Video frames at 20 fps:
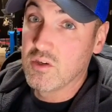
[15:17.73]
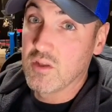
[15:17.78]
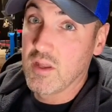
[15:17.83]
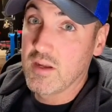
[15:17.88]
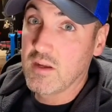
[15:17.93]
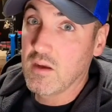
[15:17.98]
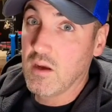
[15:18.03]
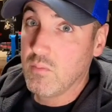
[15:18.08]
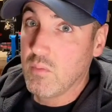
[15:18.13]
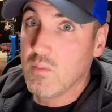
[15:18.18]
you're
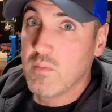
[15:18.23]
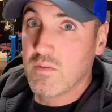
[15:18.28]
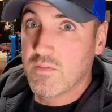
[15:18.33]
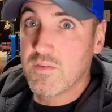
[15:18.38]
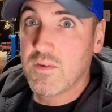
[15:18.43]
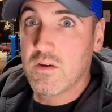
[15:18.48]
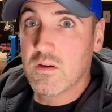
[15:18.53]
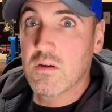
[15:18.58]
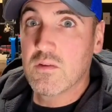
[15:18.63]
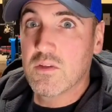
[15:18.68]
like, I want my
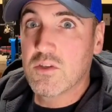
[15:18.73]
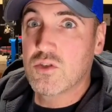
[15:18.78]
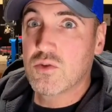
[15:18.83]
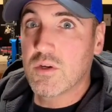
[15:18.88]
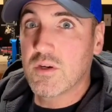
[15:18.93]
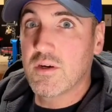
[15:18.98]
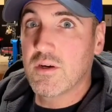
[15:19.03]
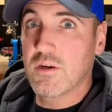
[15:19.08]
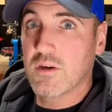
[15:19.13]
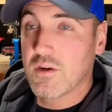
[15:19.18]
finger on the
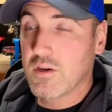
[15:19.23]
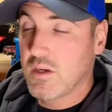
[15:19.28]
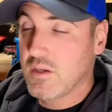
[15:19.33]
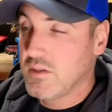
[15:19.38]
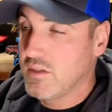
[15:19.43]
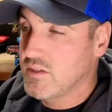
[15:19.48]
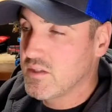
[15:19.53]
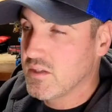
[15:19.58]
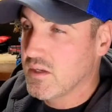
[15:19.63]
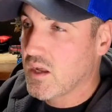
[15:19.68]
trigger,
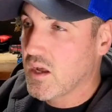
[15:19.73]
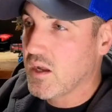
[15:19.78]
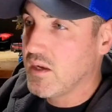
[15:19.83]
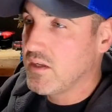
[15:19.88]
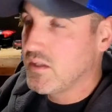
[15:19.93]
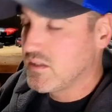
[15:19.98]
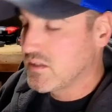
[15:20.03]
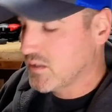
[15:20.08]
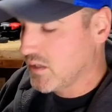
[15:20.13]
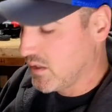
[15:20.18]
and it's
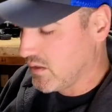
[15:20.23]
not. It's